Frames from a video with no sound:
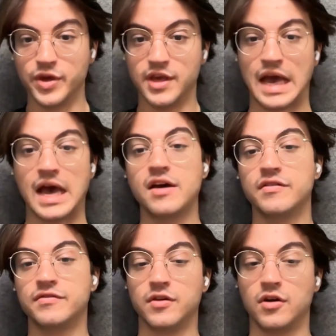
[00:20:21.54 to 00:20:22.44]
We
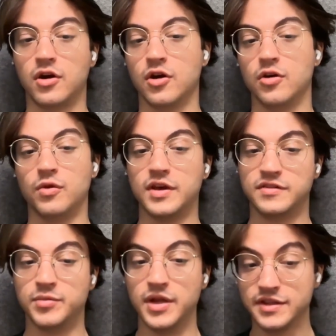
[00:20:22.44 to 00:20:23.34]
have
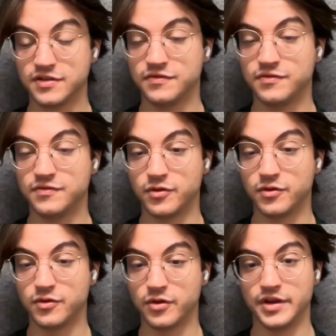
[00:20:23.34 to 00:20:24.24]
it's built as a foreign
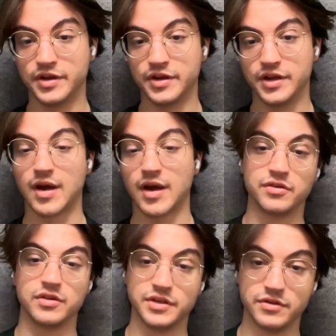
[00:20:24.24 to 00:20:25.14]
data wrapper, which
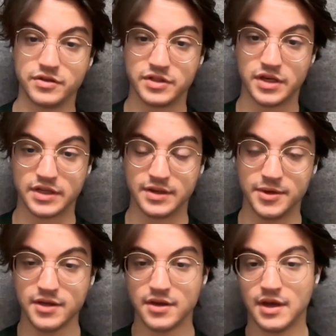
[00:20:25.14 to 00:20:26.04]
internally uses
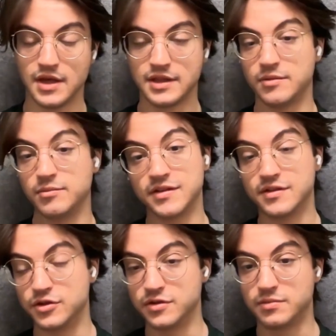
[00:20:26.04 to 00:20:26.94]
DuckDB. That
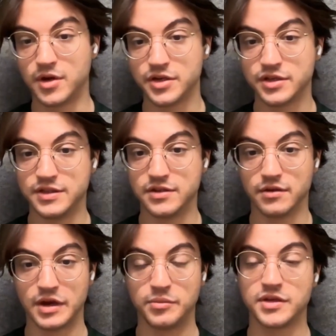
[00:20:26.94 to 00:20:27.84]
makes it just much
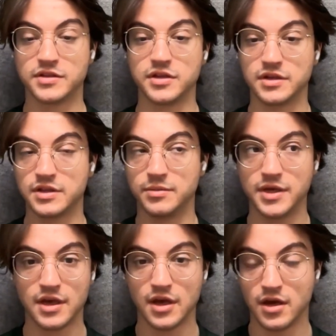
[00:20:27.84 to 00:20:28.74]
easier, right? Because
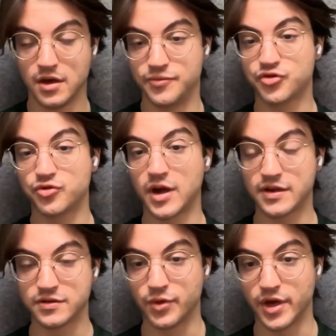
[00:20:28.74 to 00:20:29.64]
DuckDB
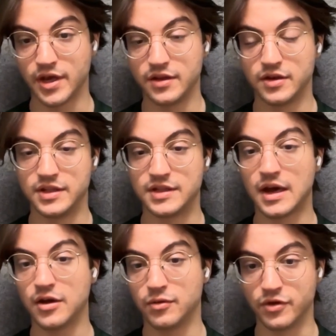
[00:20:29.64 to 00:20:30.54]
abstracts away the
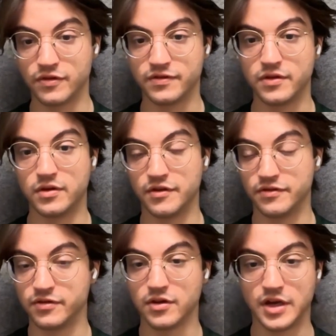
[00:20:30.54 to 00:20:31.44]
entire workflow
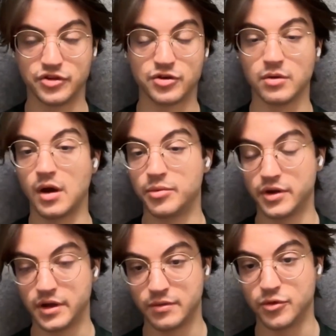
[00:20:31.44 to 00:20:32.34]
of
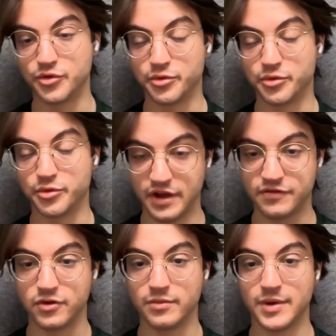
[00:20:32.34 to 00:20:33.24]
interoperating multiple
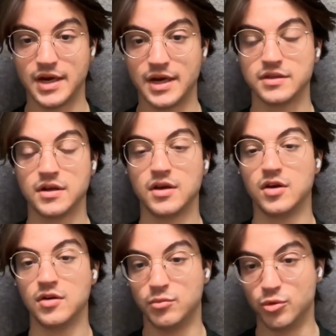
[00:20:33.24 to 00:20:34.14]
file formats,
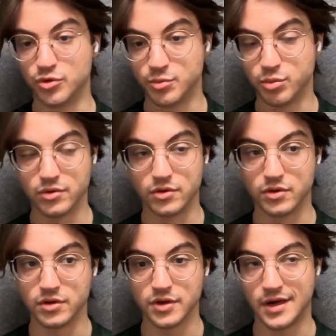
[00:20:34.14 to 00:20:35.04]

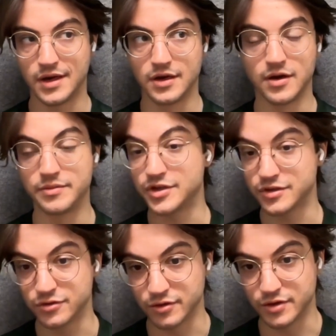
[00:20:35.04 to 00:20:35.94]
multiple
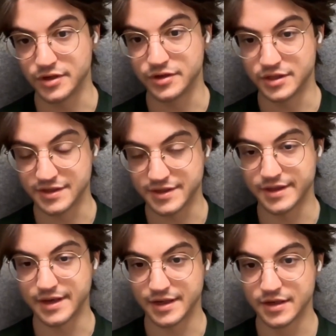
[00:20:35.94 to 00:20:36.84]
object storage, things
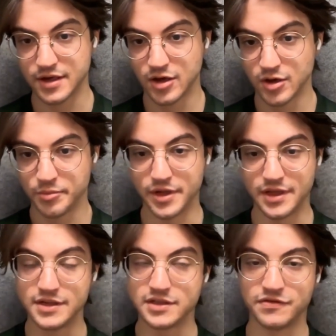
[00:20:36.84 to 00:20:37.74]
like that.
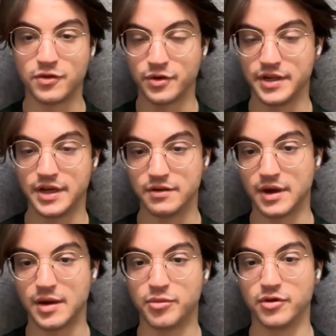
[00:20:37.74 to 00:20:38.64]
But it is a foreign
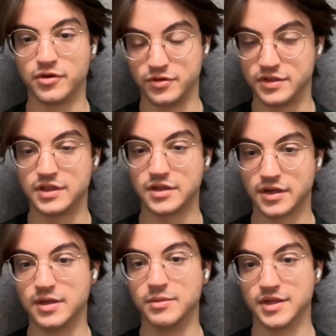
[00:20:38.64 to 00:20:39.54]
data wrapper using
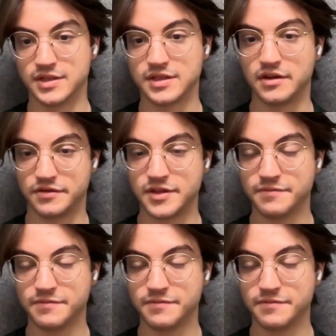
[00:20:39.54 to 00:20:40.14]
DuckDB inside